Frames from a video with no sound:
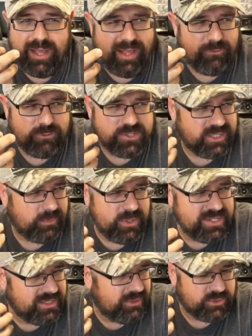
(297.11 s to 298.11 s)
Uh, for some
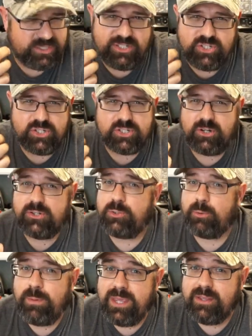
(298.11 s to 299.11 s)
reason, those things just start
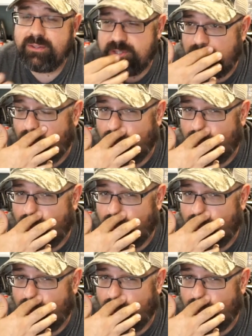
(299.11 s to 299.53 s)
to appeal to you.